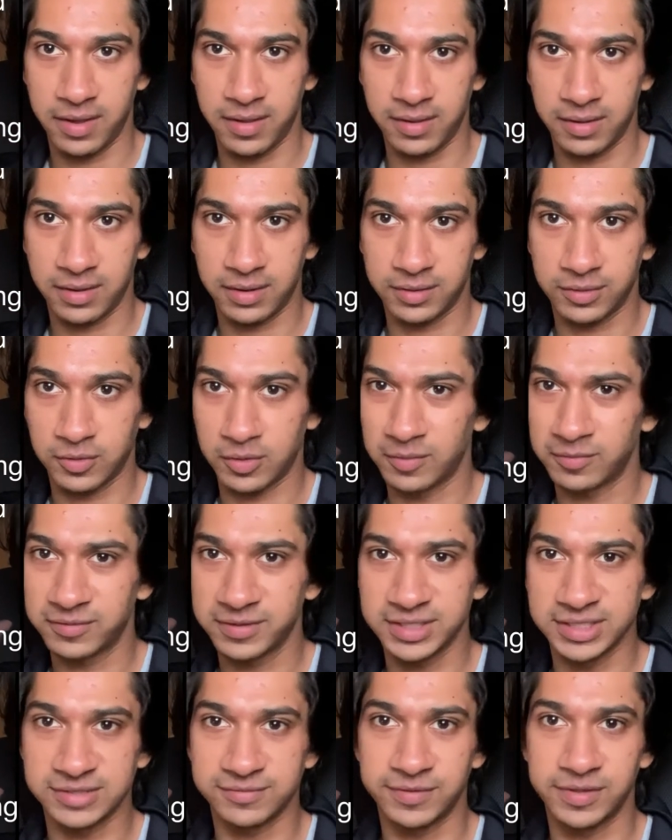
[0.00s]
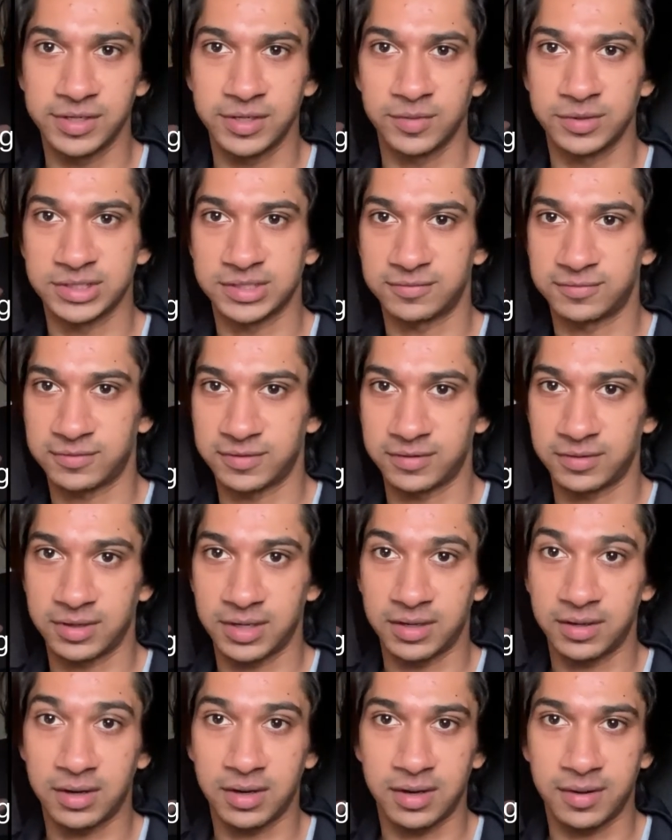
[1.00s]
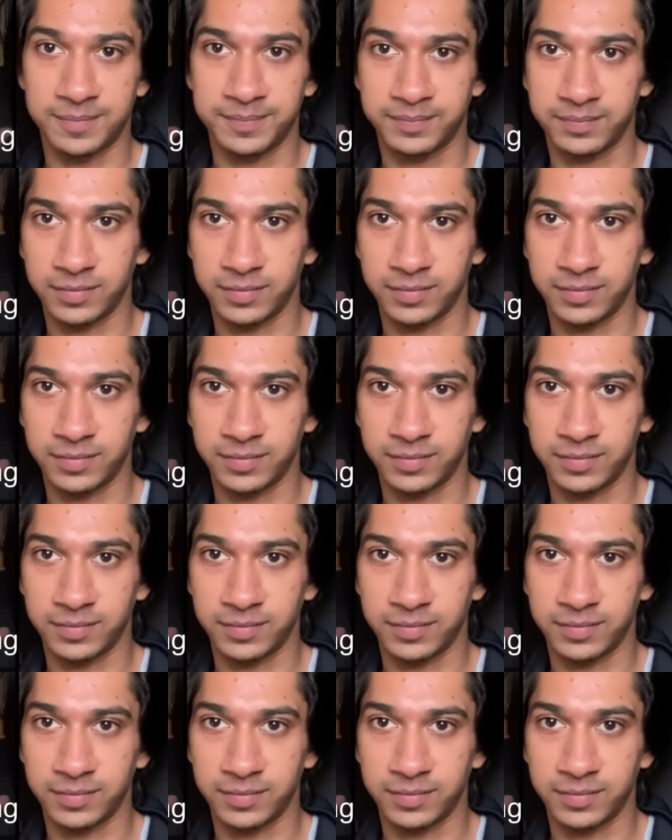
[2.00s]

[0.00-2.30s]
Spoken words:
And hopefully this video was informational